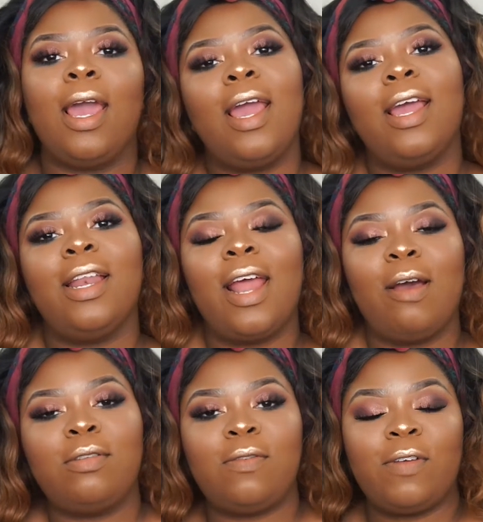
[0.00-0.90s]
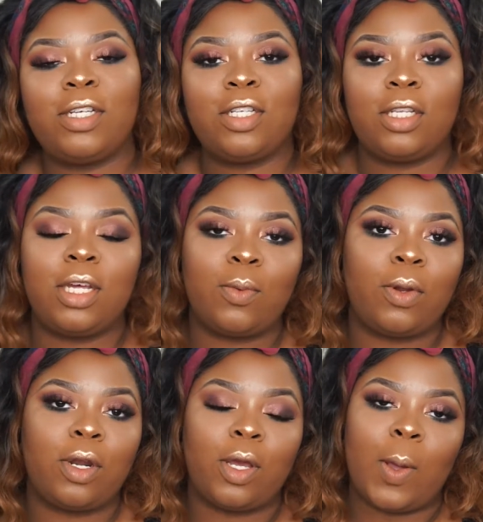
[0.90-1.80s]
And now to finish the look,
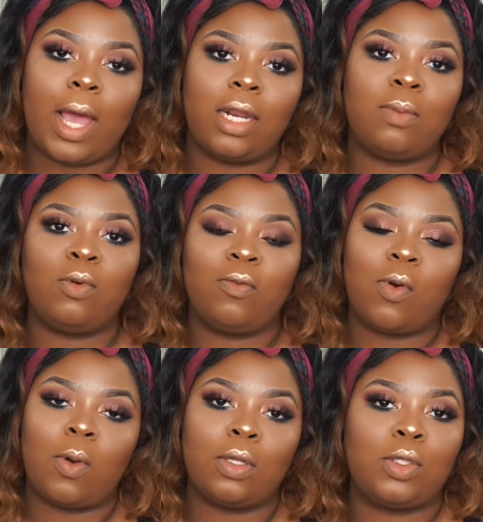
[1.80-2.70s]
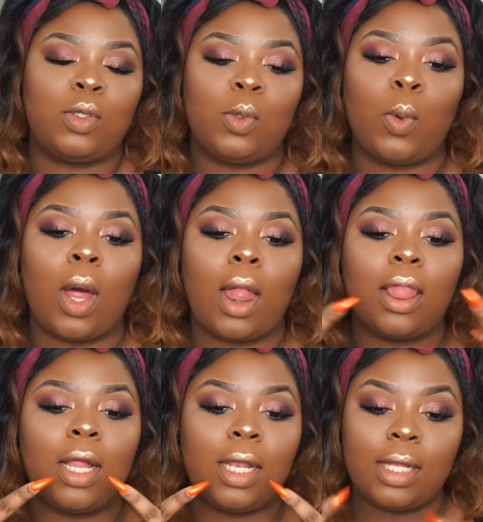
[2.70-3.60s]
we're gonna go ahead and move on to
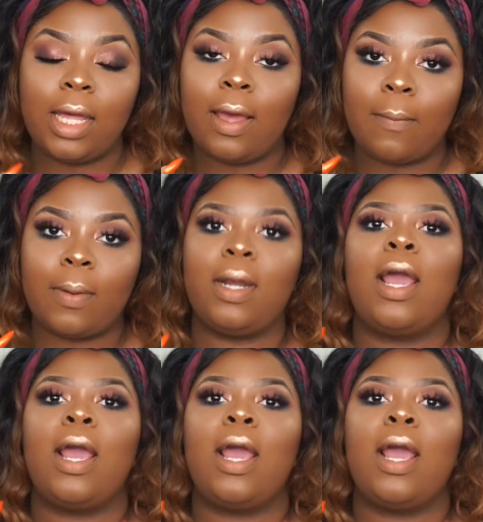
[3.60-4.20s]
the lip.